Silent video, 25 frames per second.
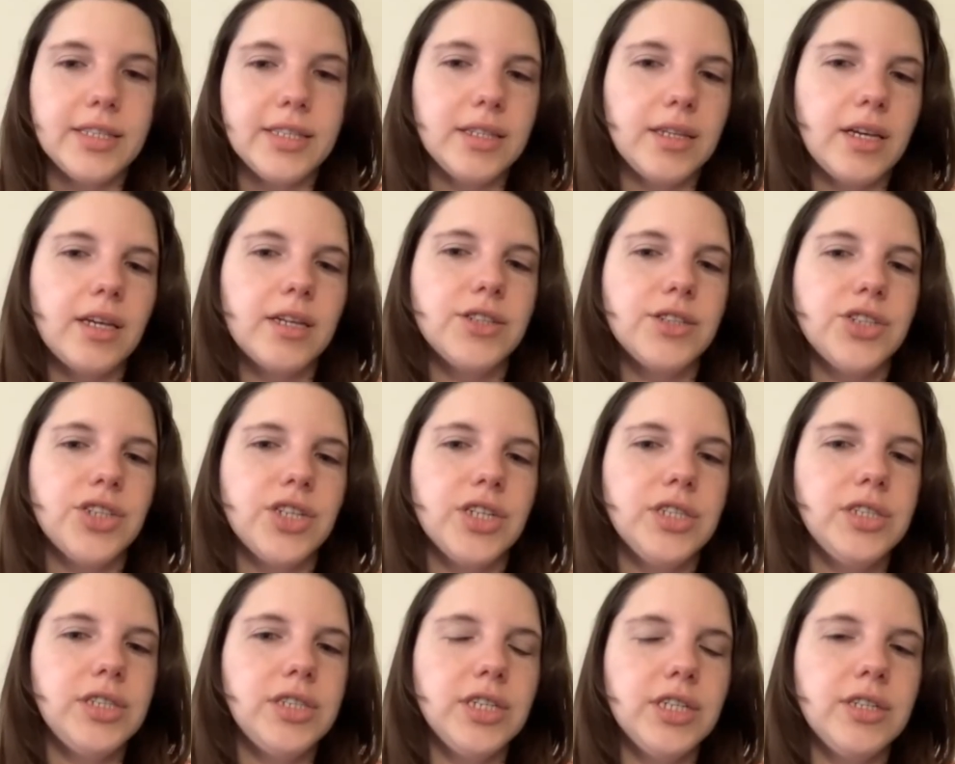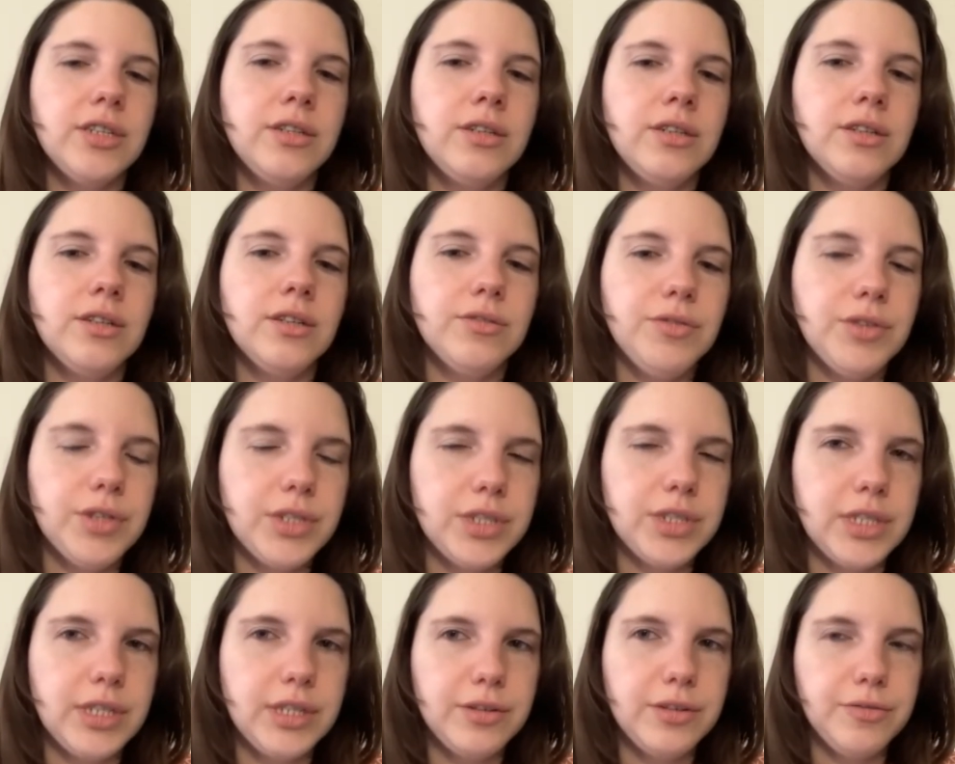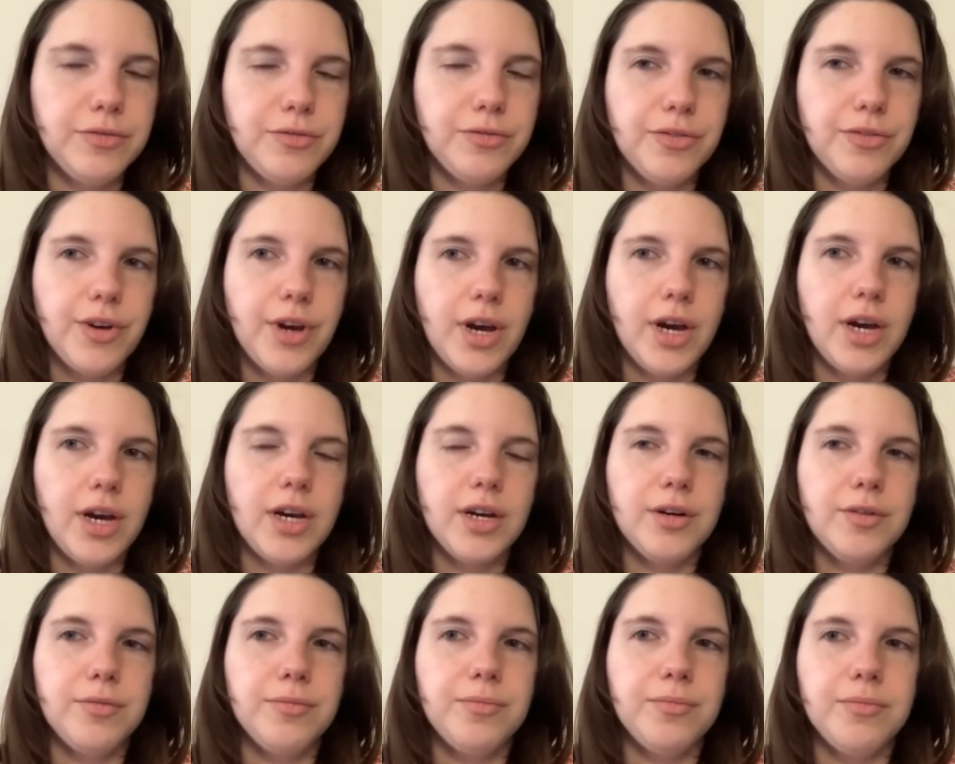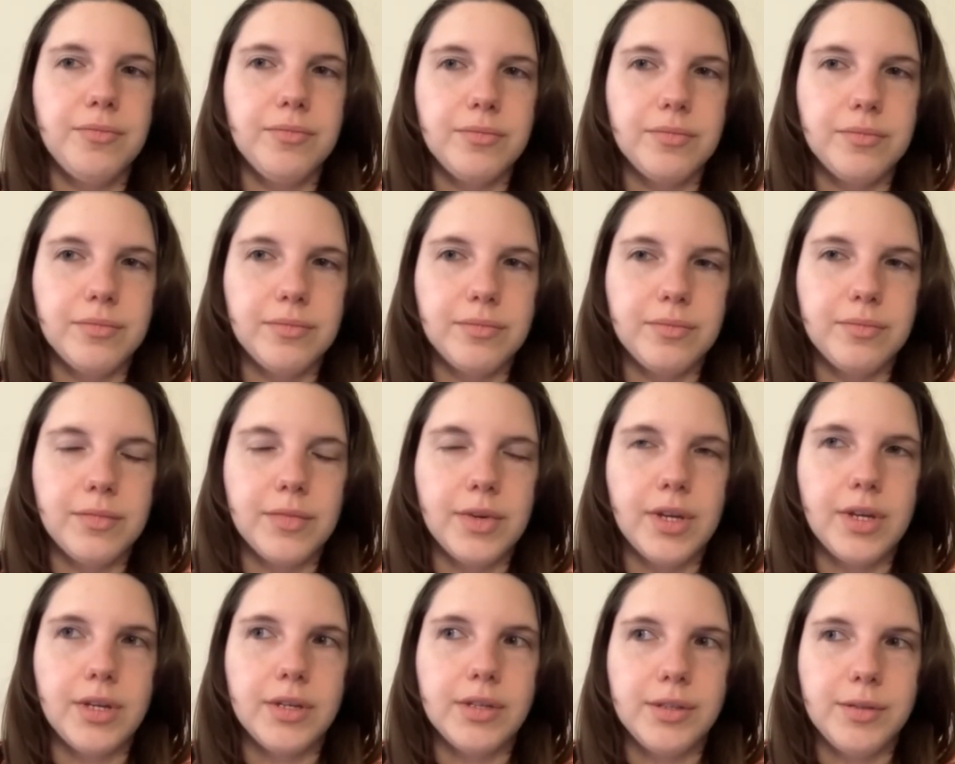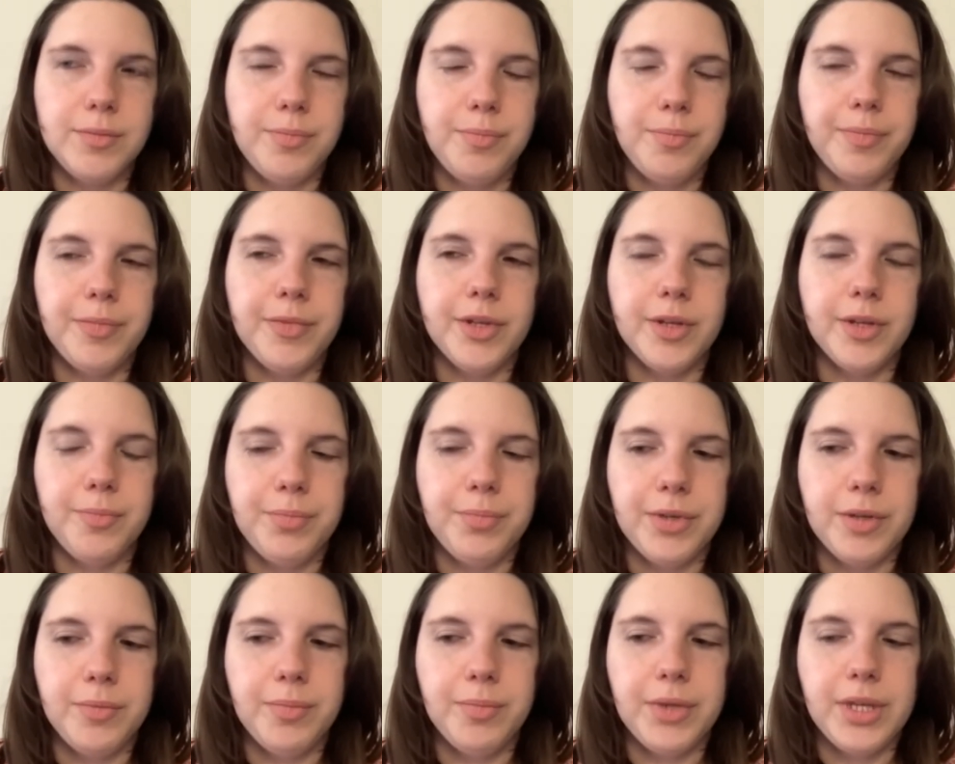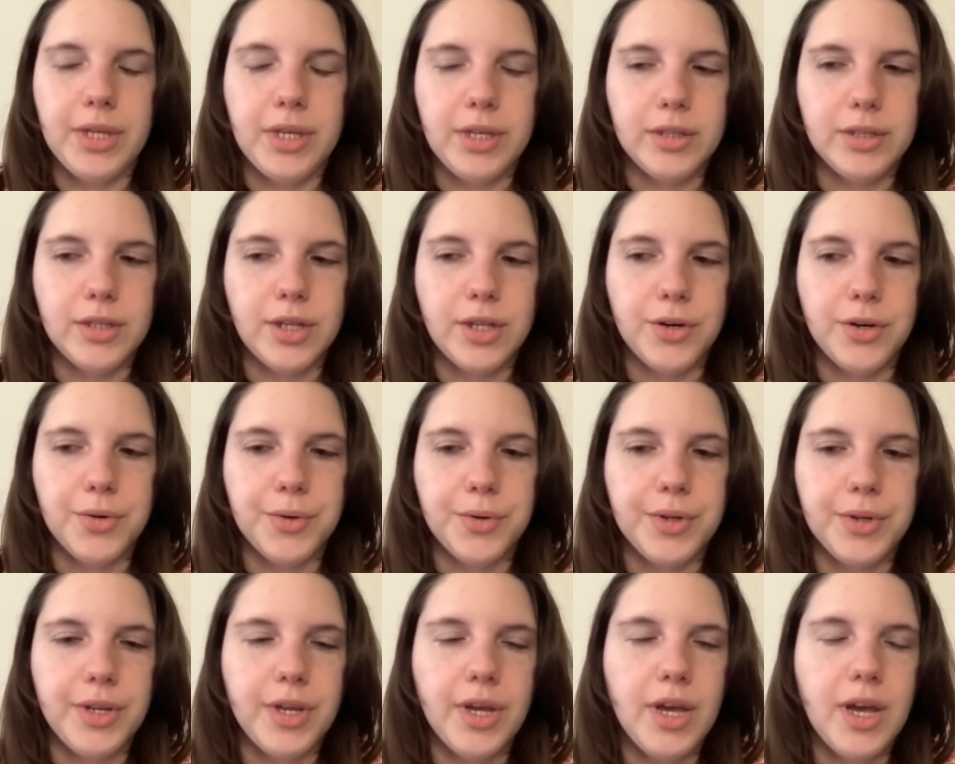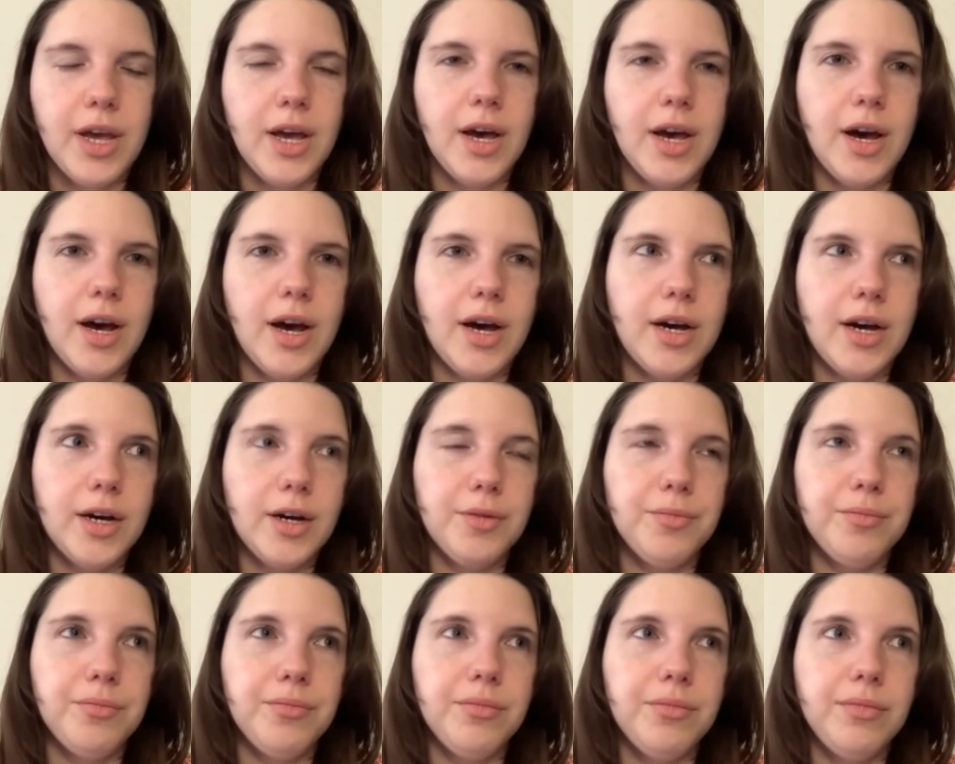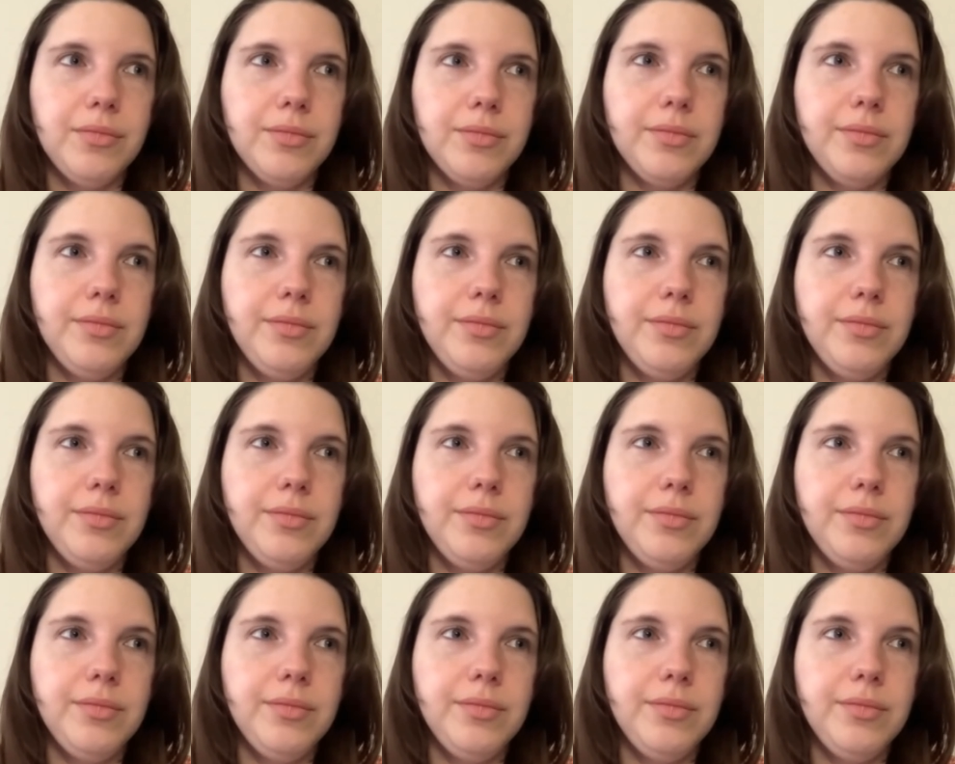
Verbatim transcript: the AHA did receive um, the, the, PPE loan. Um,